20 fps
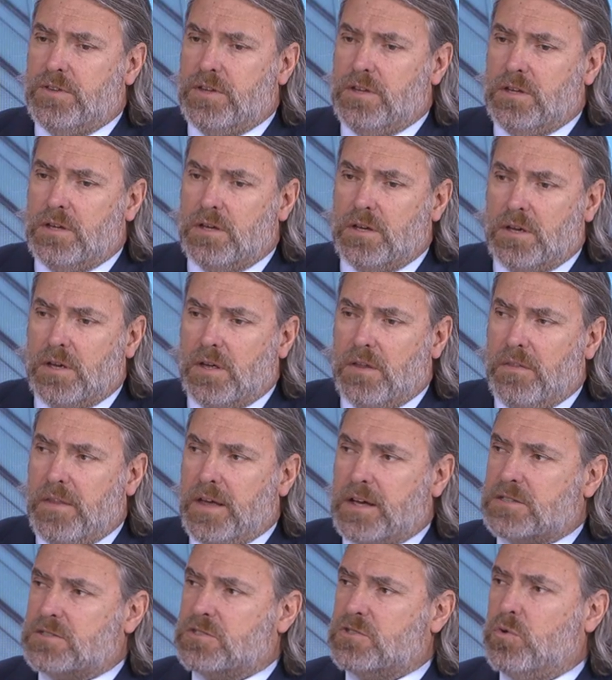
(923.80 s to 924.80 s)
the
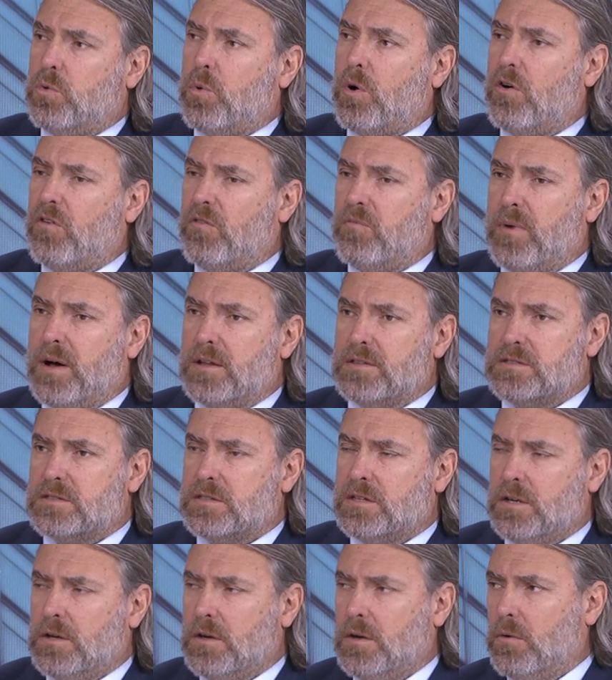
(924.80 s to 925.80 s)
next 12
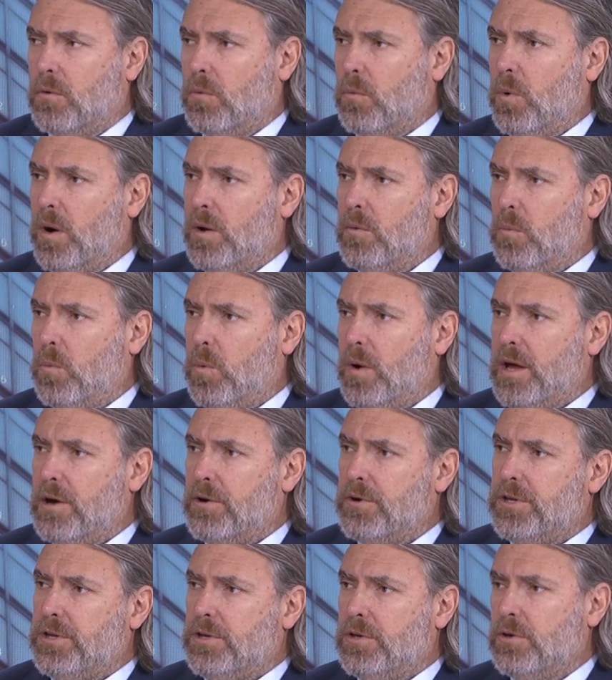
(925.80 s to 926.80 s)
months,
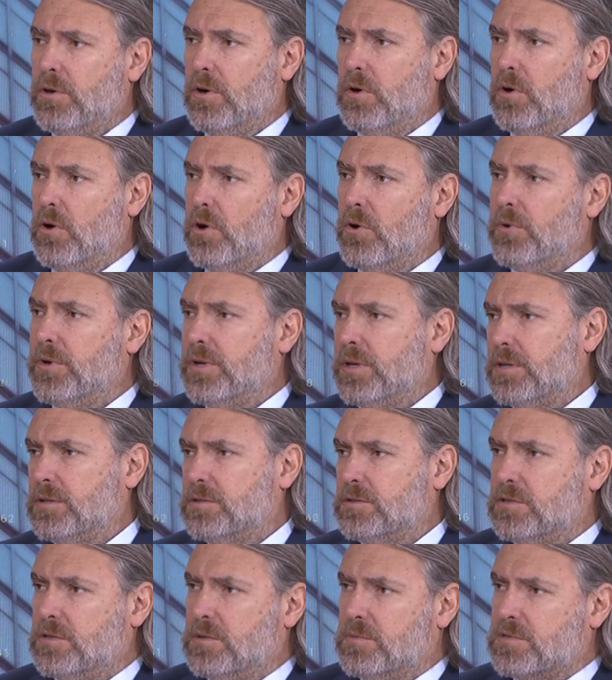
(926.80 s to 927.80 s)
where are you erring in
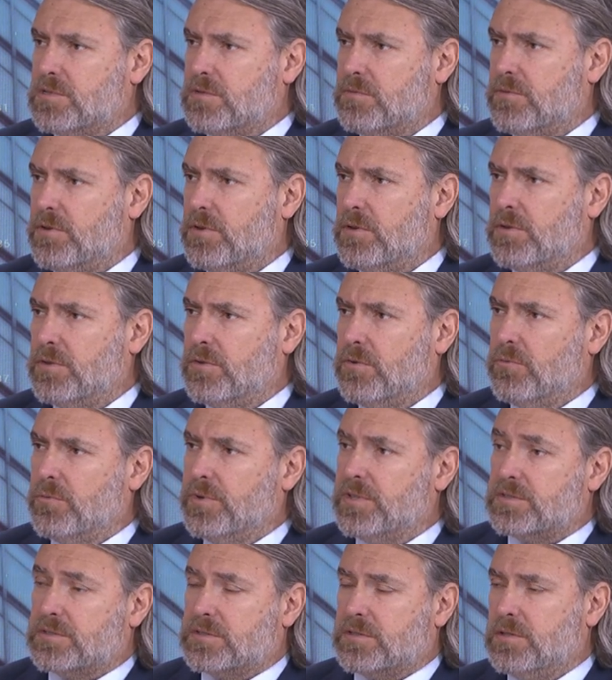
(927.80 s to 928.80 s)
terms of the
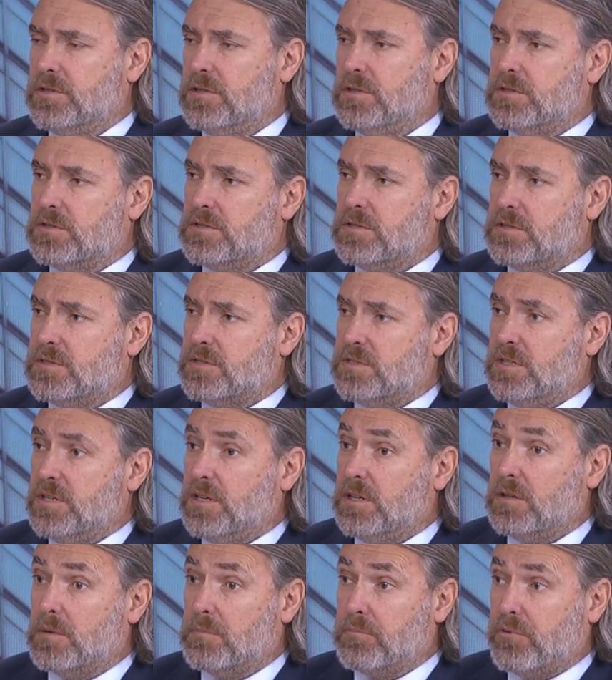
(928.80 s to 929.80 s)
risks? Are you
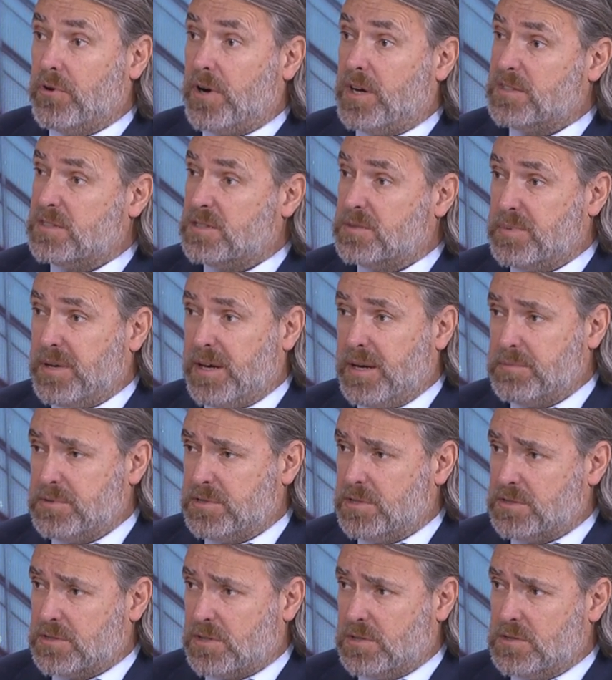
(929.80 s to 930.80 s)
seeing that prices perhaps
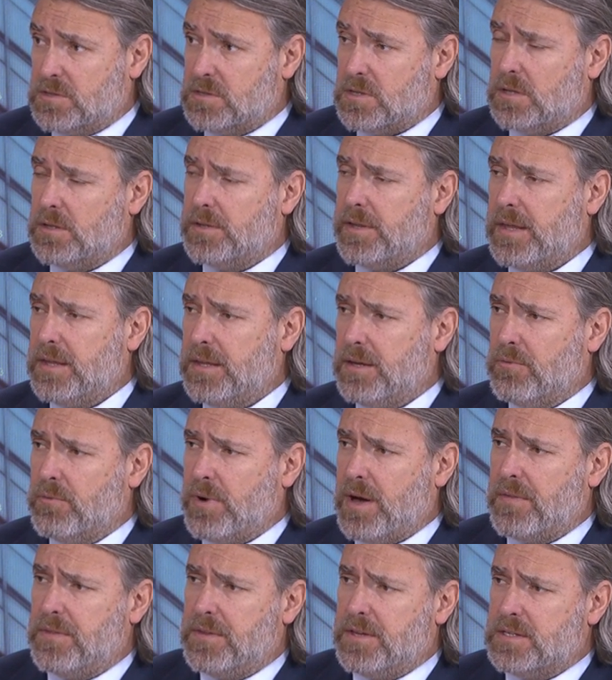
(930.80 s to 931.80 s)
just consolidate
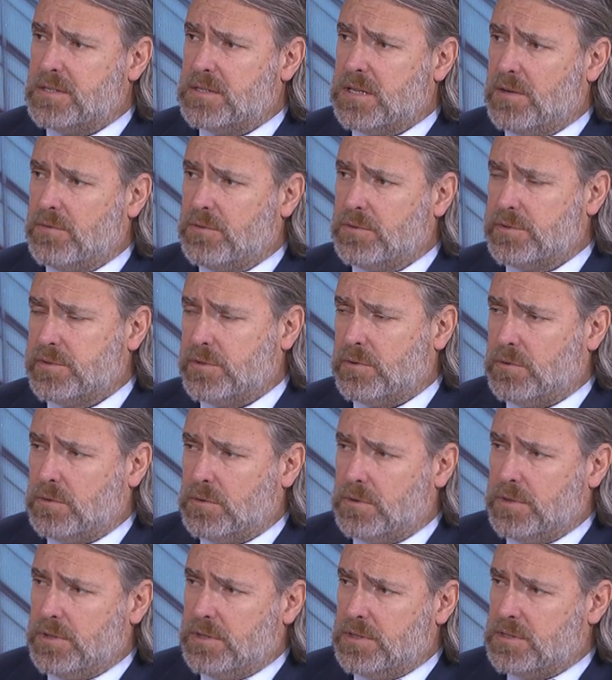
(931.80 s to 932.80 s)
around these levels,
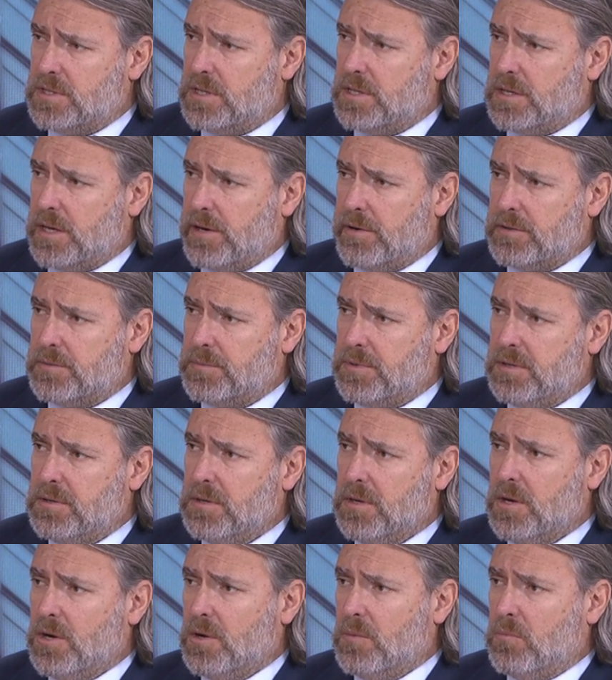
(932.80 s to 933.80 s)
or is there going to be
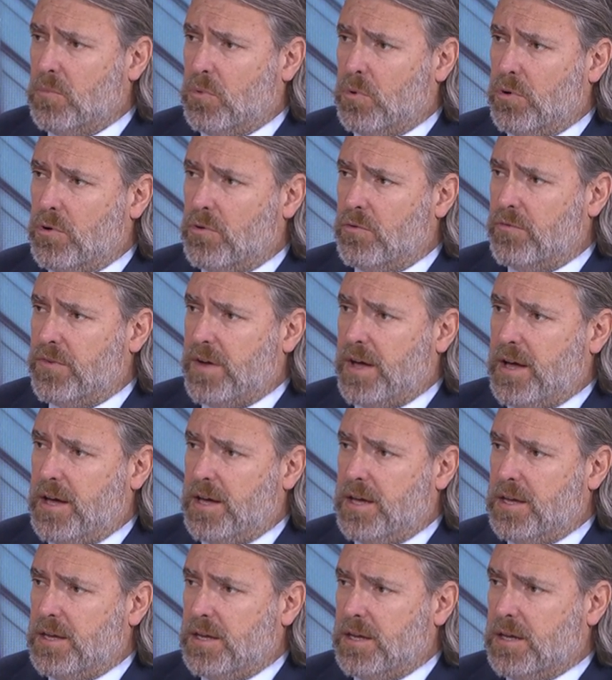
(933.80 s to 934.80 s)
more of
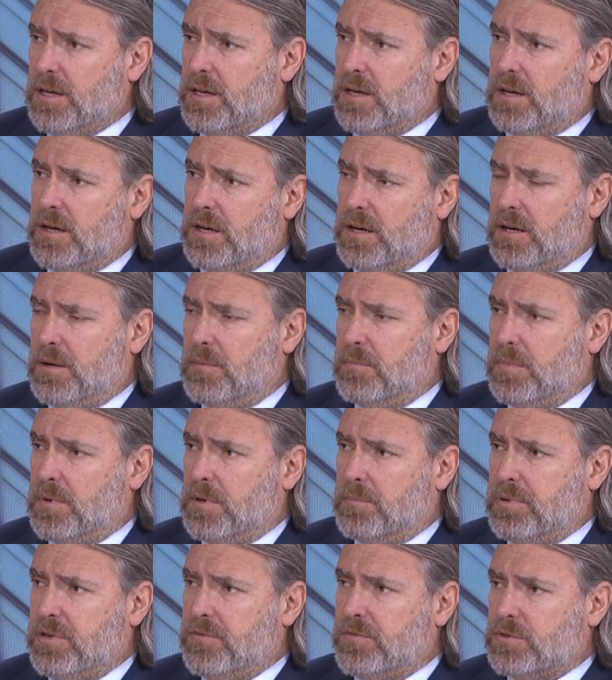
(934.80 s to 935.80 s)
a
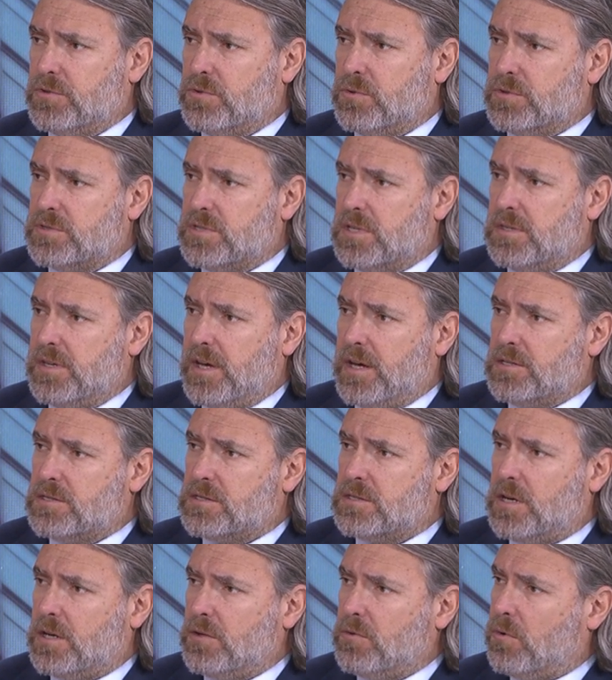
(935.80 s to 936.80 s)
pivot towards the
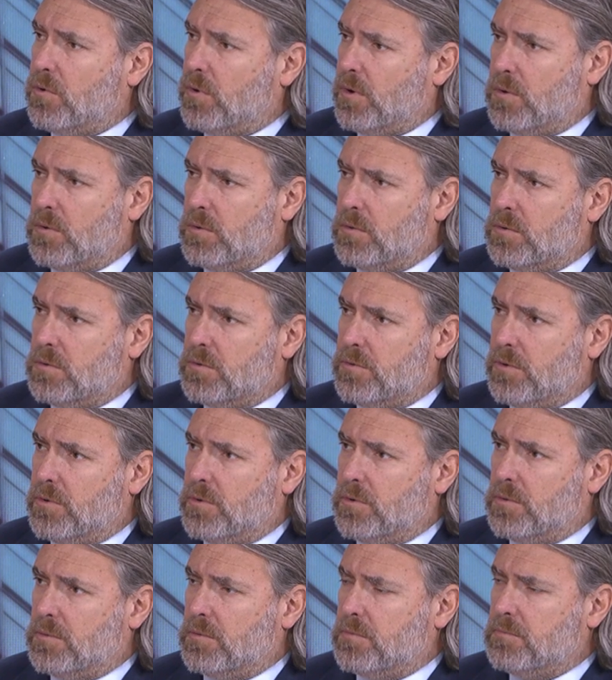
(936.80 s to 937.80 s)
downside
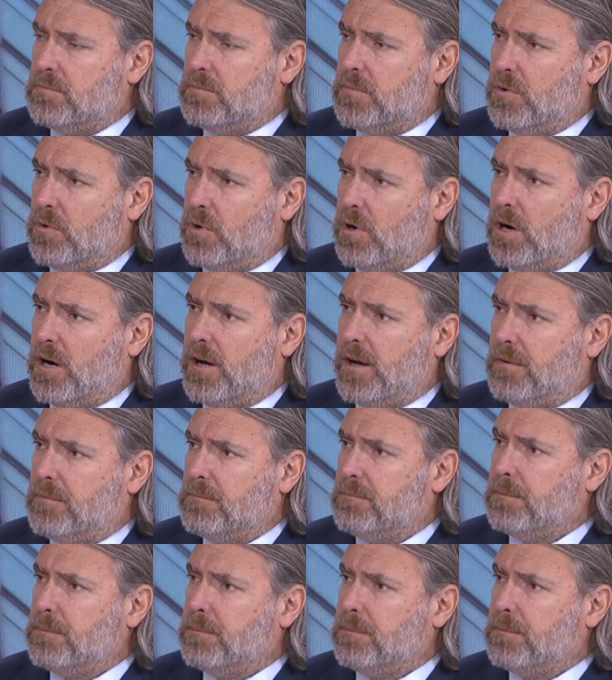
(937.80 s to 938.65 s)
or higher?